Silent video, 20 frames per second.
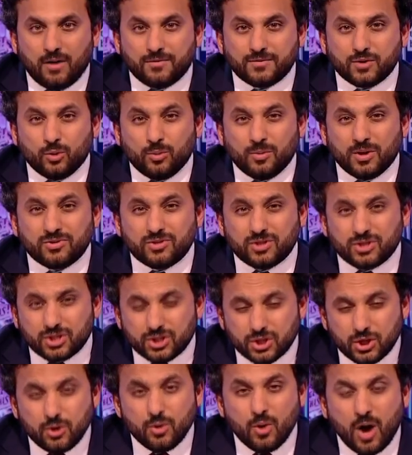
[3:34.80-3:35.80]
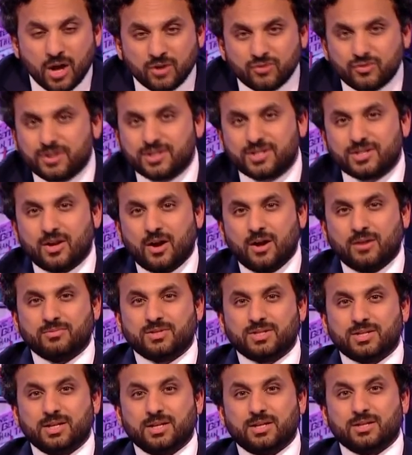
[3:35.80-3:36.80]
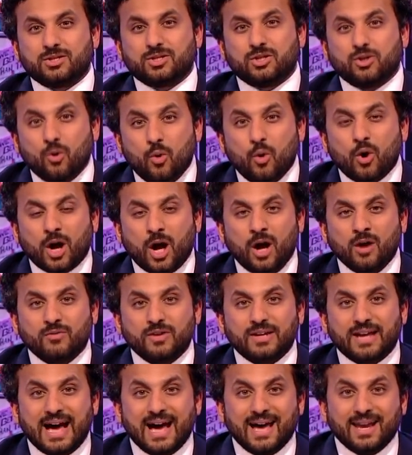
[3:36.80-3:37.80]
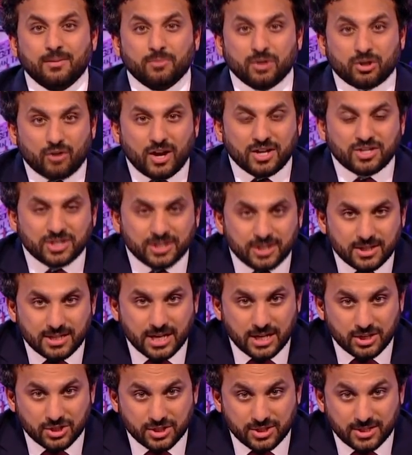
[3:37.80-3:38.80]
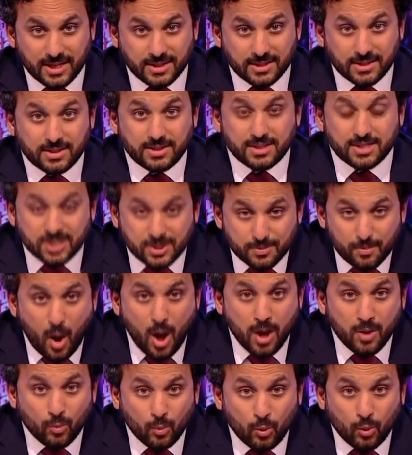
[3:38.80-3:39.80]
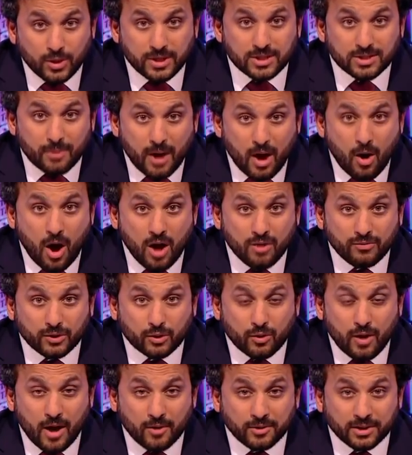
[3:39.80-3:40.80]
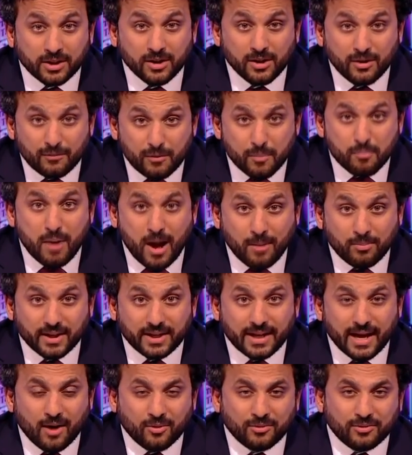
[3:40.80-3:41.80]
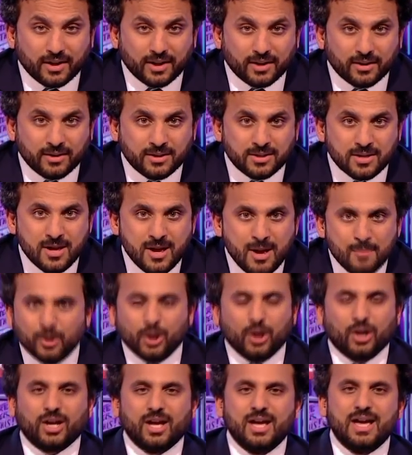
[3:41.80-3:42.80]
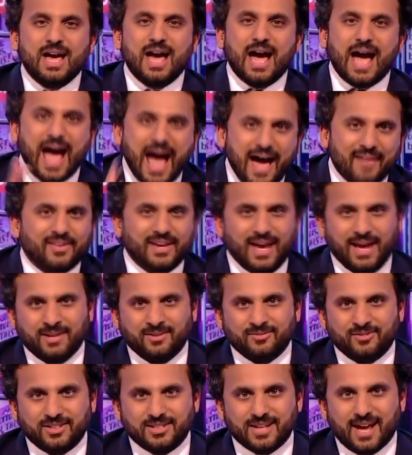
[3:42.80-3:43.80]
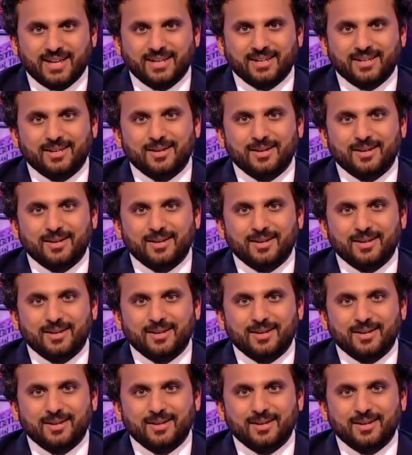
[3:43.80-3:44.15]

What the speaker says: after almost 200 asylum seekers caught COVID at an immigration detention centre, despite warnings about overcrowding from Public Health England. But look, at the end of the day,